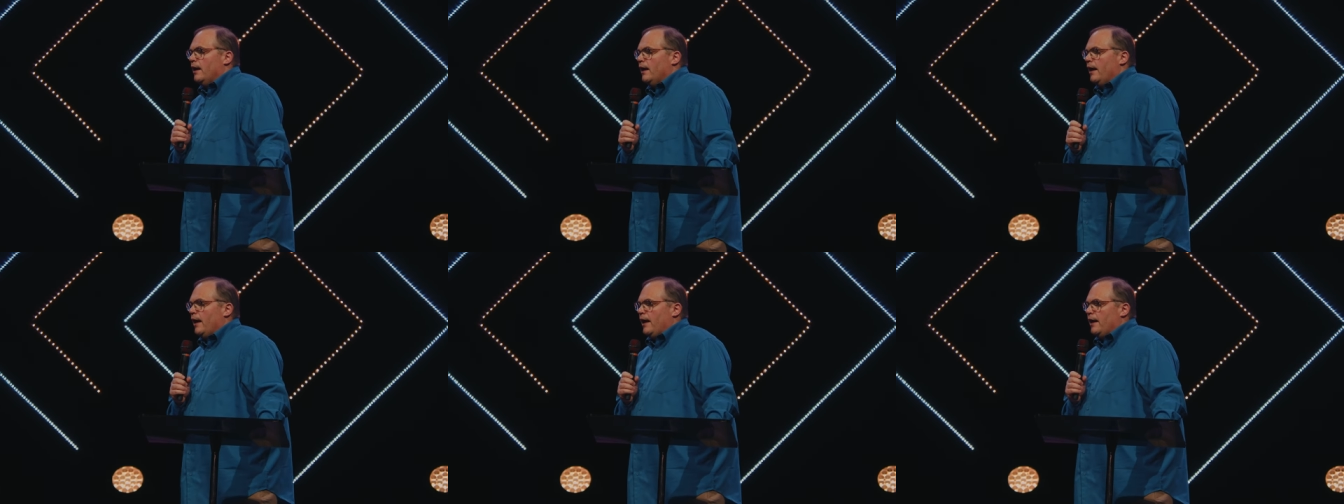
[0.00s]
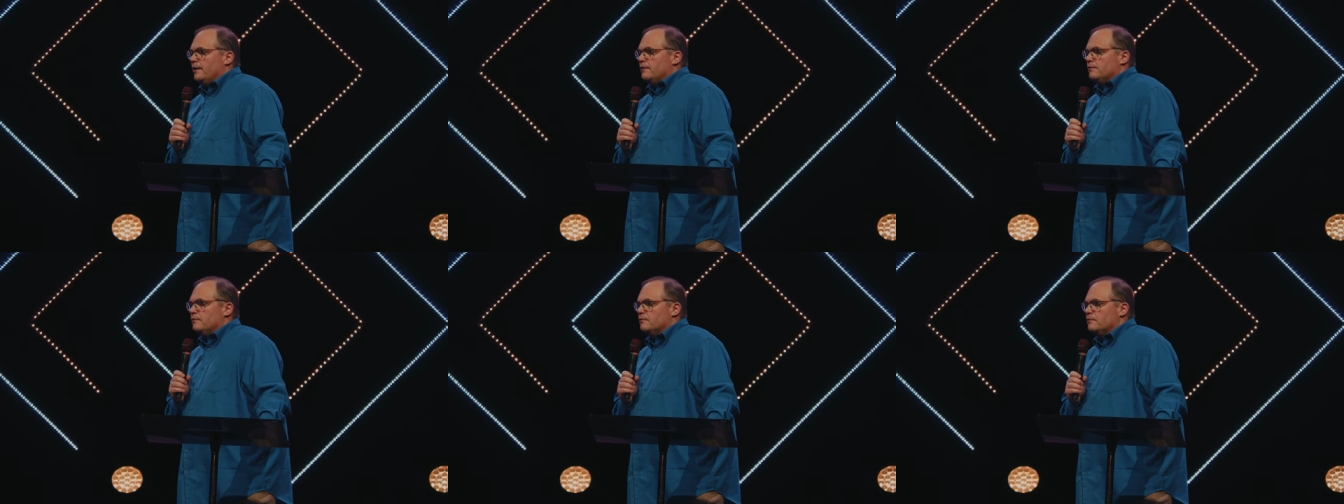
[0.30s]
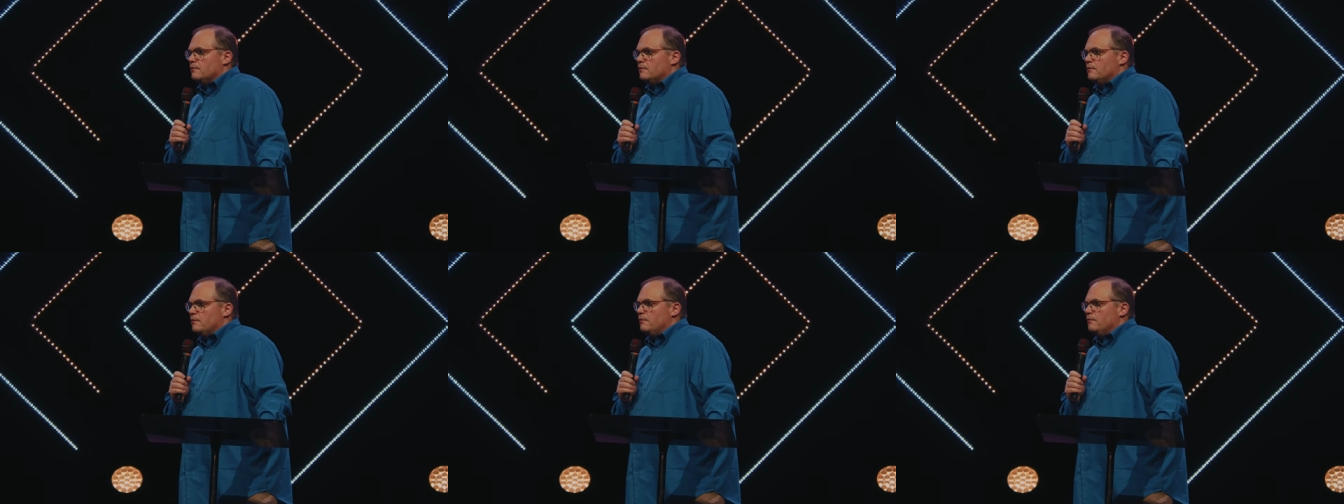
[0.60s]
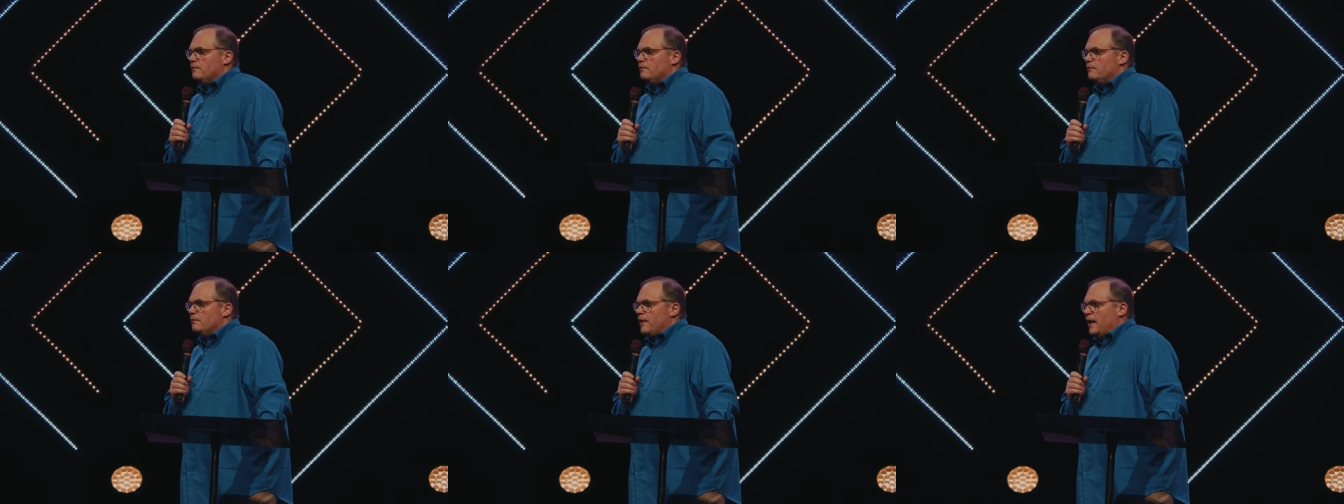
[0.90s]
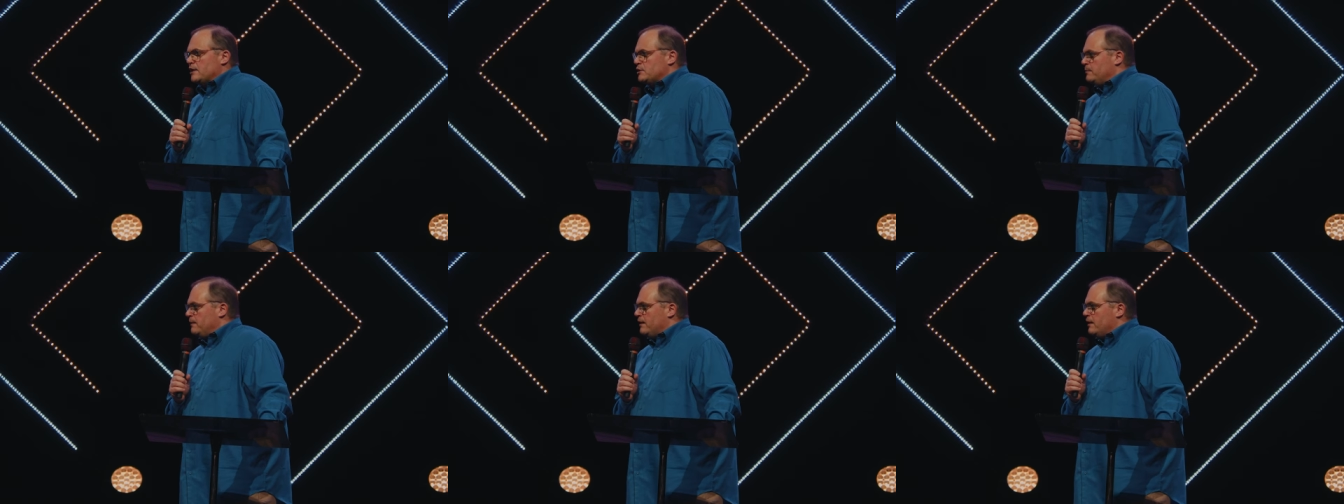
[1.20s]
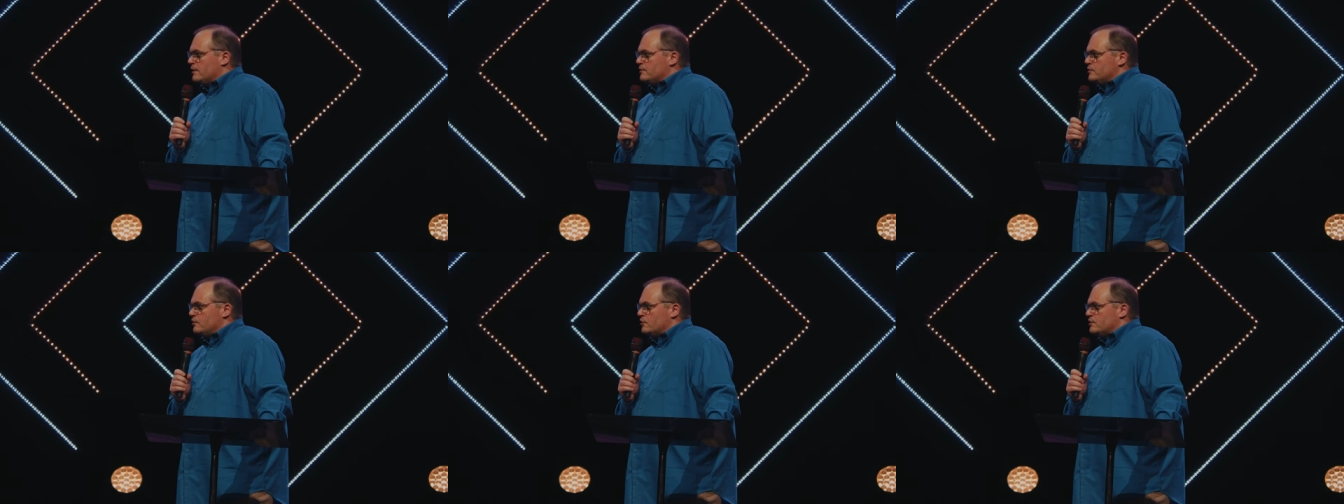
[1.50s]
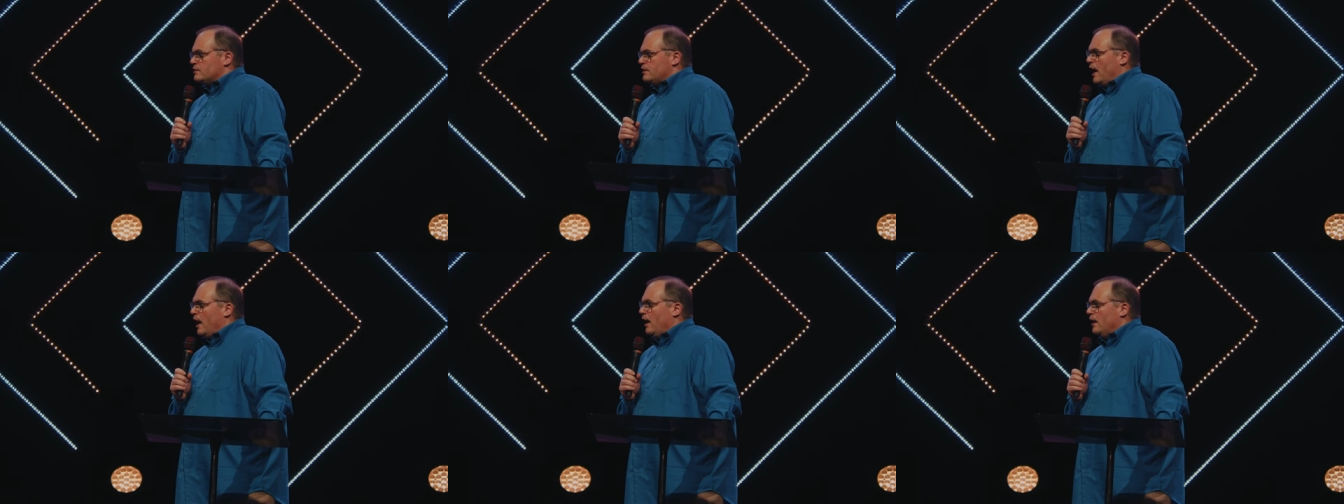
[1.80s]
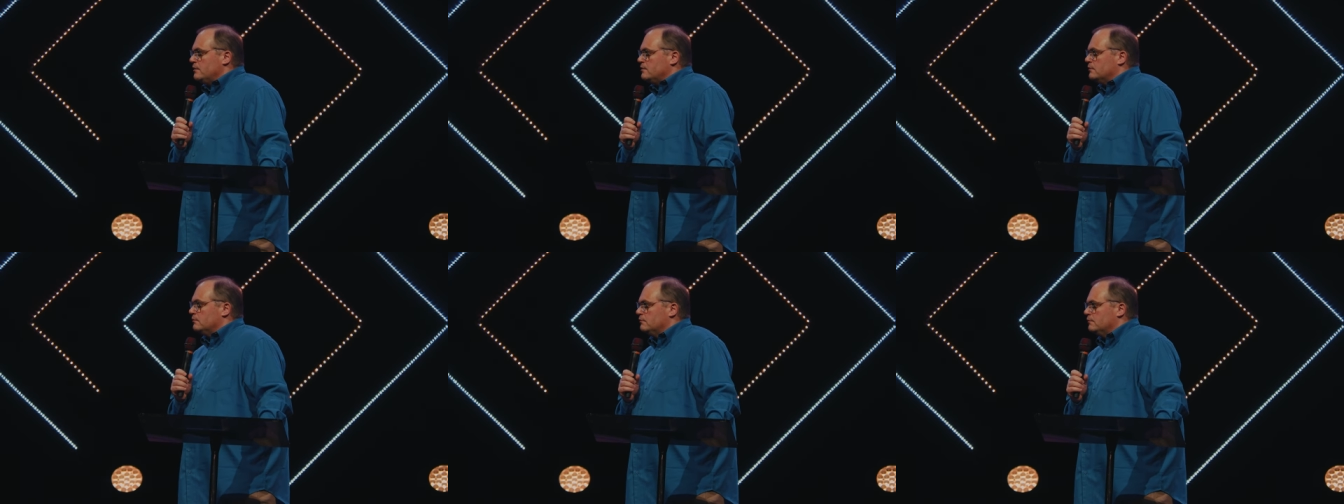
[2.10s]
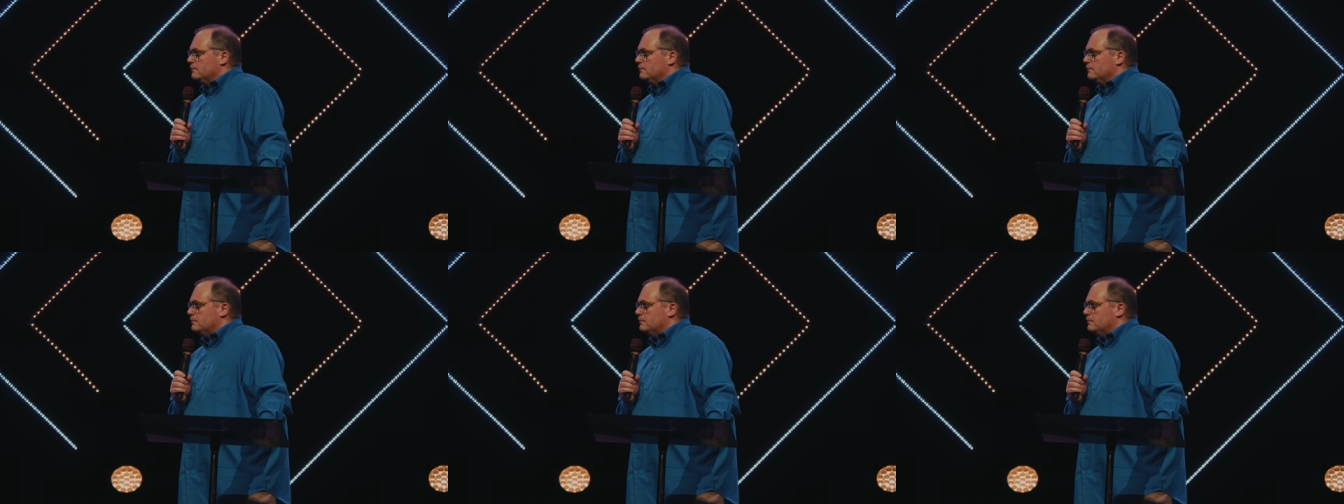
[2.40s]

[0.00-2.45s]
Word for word: And that's because there's not.